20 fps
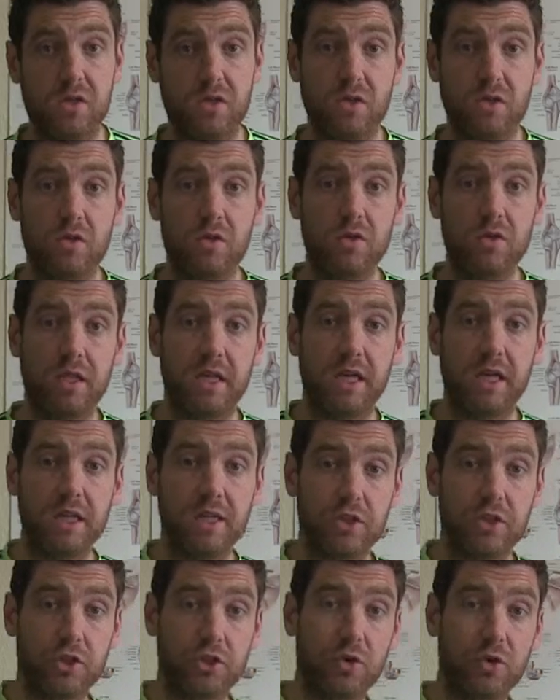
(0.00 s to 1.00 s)
So
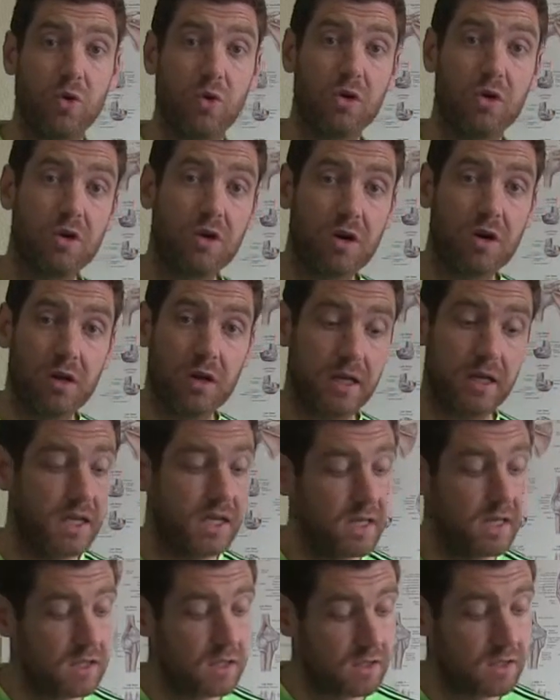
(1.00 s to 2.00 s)
the shoulder
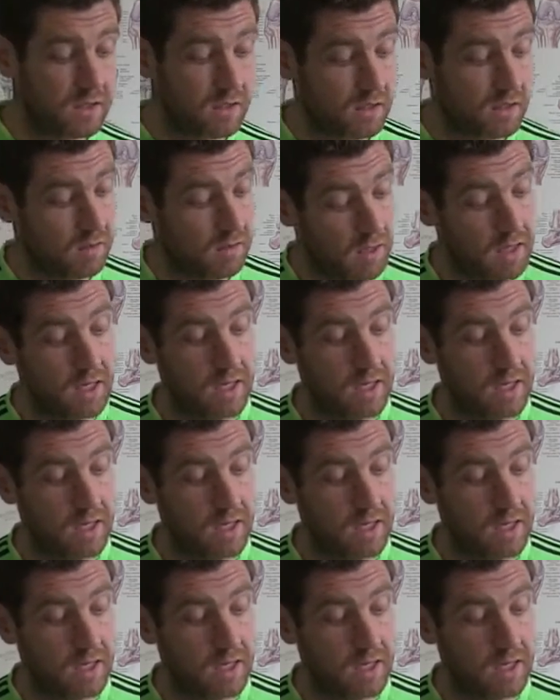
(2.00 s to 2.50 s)
is